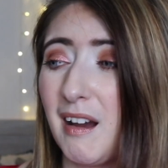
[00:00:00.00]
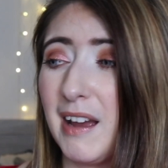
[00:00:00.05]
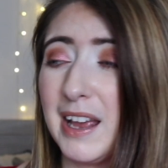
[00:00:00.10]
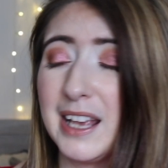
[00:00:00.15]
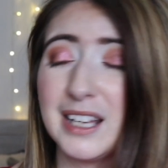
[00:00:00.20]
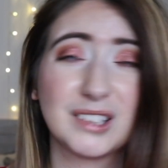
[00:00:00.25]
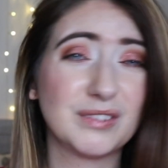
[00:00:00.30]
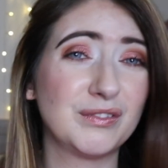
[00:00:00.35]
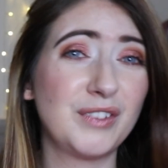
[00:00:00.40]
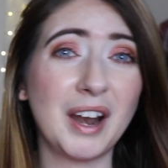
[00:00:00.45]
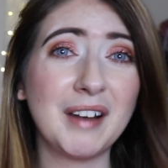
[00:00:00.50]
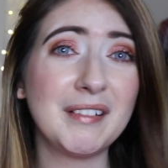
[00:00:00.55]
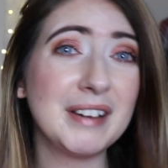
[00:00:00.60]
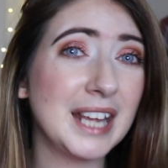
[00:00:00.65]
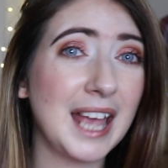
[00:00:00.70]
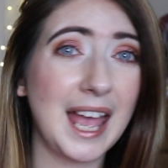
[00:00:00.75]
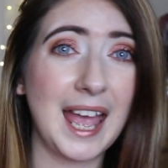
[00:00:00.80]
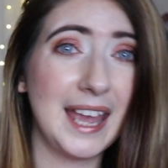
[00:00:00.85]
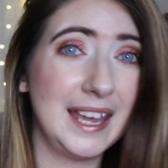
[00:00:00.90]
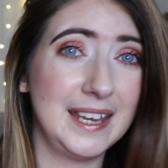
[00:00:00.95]
It's
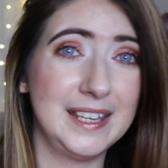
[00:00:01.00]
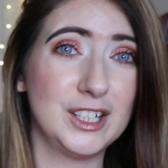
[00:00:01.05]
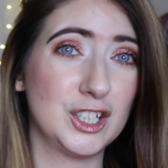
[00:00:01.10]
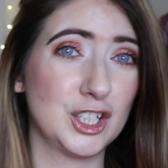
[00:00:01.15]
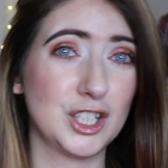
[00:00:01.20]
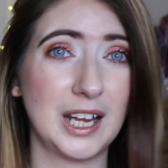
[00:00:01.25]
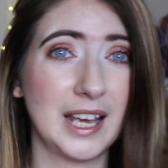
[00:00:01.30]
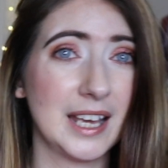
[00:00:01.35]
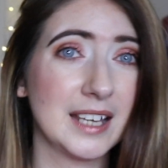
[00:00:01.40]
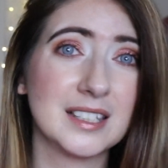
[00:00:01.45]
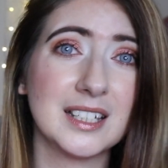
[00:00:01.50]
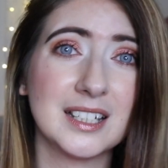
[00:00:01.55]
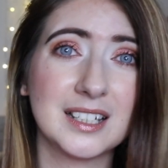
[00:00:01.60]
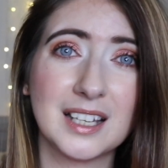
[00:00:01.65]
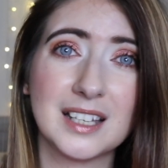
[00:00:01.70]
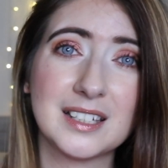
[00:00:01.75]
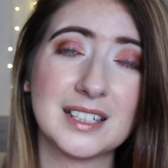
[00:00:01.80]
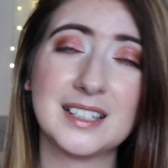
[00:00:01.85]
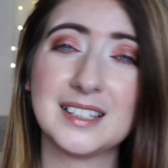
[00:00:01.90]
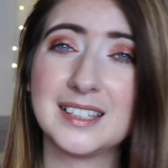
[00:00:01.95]
very ageless. It
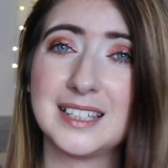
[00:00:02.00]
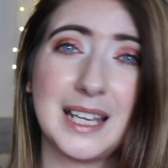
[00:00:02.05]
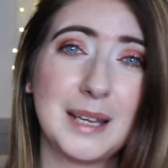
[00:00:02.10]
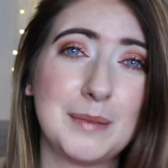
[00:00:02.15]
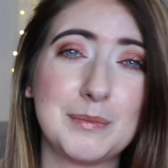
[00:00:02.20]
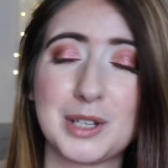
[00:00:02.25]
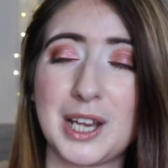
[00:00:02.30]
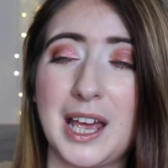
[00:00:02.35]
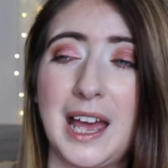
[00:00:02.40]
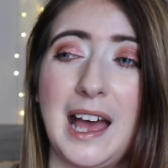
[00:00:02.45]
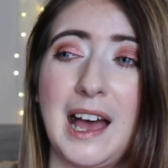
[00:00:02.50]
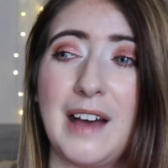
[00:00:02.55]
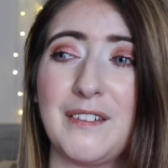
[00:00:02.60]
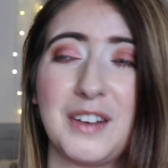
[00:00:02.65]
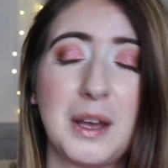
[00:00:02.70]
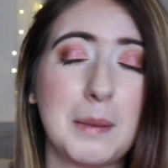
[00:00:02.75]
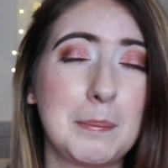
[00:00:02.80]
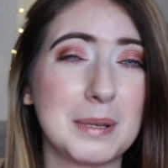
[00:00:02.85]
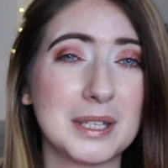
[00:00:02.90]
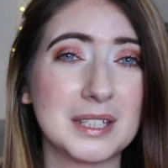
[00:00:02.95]
doesn't seem to have
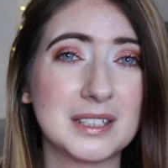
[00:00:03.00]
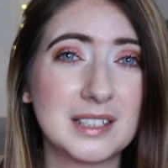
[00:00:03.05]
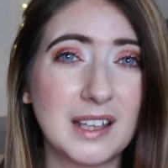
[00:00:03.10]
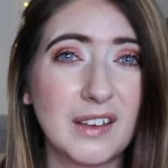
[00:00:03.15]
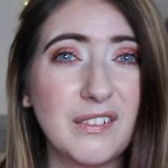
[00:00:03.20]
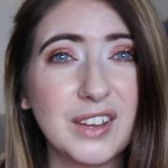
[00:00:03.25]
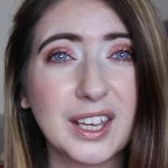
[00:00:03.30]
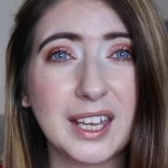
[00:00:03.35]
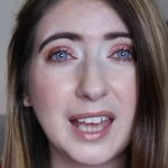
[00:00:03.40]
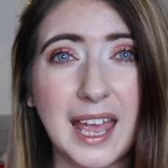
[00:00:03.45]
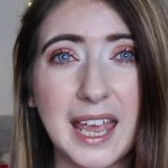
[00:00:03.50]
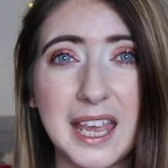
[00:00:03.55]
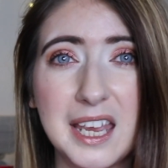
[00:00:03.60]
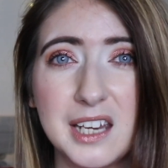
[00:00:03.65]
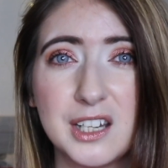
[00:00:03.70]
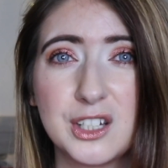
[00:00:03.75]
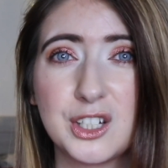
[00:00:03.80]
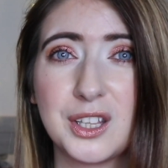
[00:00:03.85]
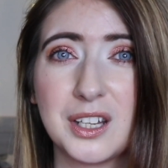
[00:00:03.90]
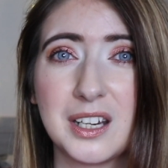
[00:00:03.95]
a specific
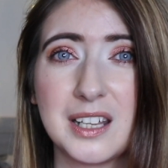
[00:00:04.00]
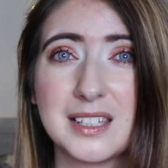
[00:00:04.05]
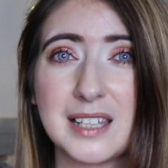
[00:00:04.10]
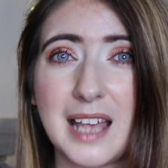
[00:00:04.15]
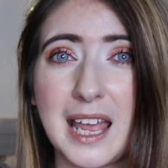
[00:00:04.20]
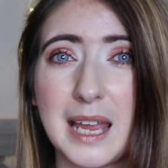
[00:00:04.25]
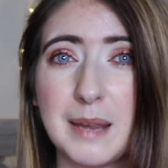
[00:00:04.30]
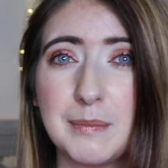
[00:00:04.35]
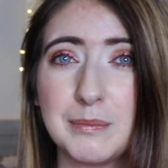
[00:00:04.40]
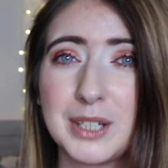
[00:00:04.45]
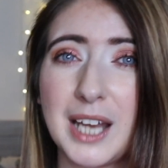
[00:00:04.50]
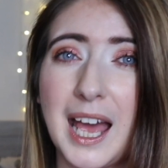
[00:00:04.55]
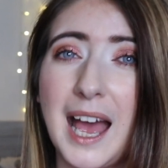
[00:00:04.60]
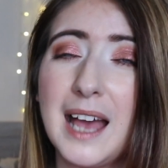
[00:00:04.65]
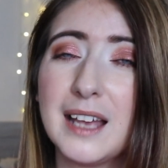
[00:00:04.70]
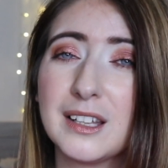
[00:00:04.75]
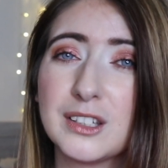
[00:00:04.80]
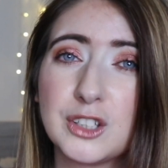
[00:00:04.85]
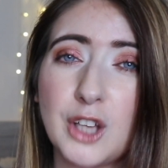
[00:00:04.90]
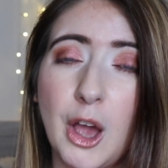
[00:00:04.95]
age that it's aimed
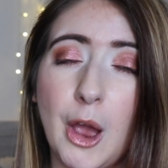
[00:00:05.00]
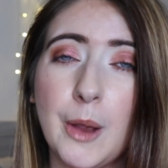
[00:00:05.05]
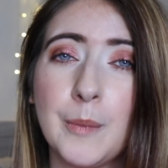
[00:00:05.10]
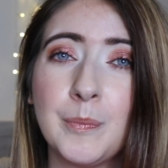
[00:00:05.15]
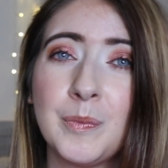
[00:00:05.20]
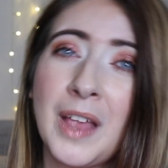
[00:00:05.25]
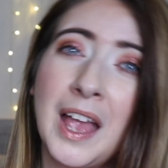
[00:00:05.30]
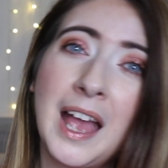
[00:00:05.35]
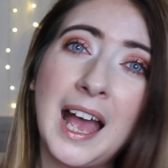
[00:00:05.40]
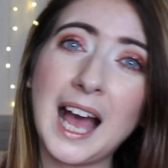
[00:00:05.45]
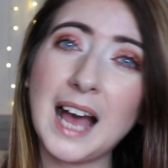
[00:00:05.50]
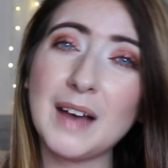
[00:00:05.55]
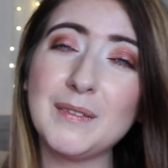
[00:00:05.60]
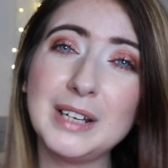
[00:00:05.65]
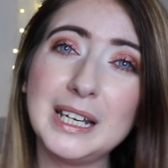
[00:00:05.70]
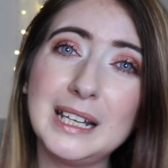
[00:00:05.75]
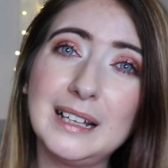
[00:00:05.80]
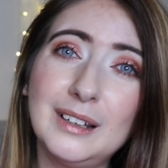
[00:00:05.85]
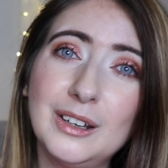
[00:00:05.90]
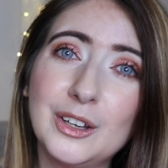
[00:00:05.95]
at. So have
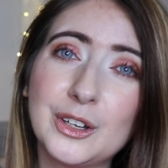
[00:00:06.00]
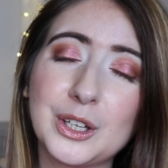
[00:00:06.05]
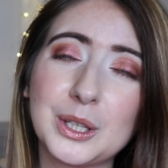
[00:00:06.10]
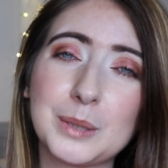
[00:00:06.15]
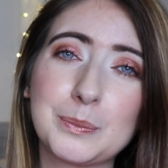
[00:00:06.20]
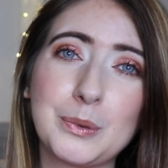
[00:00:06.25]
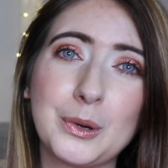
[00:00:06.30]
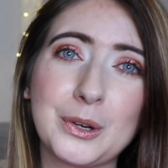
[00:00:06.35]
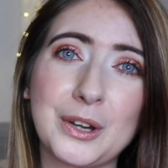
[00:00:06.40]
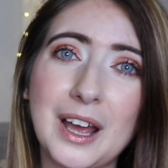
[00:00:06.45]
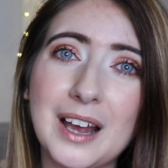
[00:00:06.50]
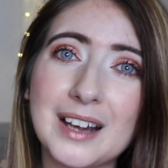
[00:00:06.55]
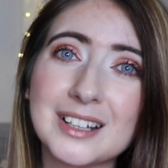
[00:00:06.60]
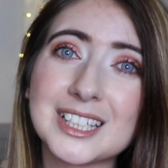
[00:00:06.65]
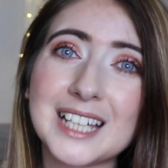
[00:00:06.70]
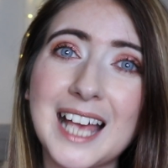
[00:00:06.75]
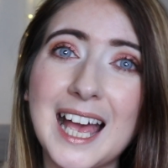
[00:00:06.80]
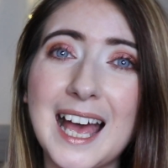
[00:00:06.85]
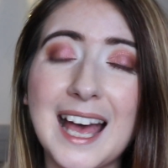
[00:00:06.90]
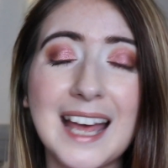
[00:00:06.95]
a little look at the
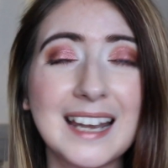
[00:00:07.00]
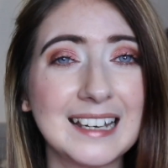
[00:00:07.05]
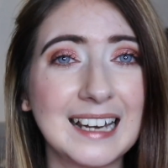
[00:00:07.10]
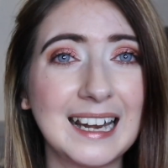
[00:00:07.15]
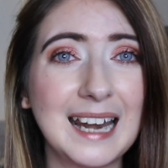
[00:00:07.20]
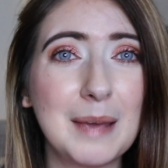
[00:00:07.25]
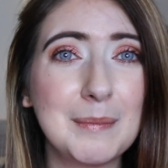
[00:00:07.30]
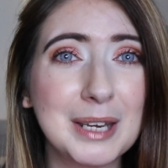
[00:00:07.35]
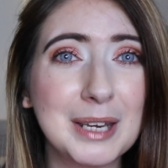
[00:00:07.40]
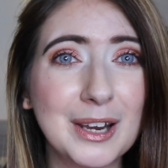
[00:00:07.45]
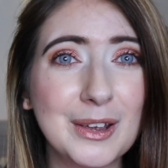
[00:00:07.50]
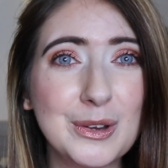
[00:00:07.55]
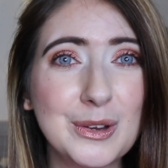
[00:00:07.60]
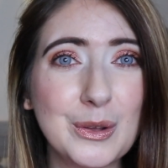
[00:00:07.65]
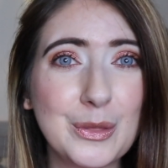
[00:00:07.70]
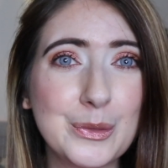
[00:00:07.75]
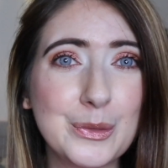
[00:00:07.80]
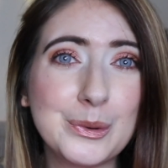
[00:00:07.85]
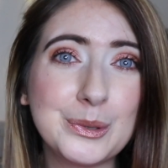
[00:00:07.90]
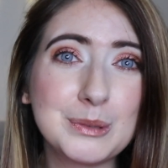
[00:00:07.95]
products and let me know
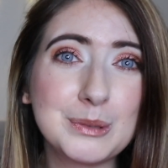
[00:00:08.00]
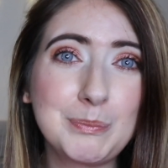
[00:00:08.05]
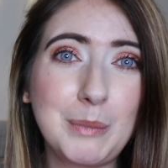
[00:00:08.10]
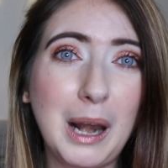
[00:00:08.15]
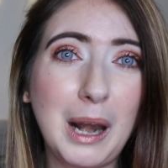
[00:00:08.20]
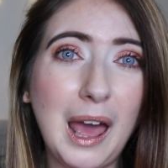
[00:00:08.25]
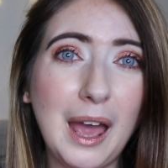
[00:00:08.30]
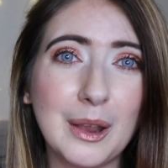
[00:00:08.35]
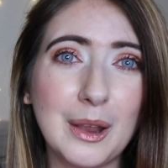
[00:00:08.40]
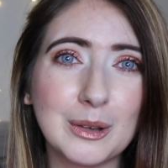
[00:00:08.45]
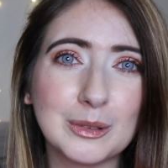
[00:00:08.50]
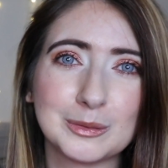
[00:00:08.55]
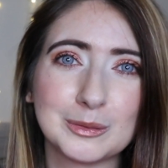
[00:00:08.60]
your thoughts below.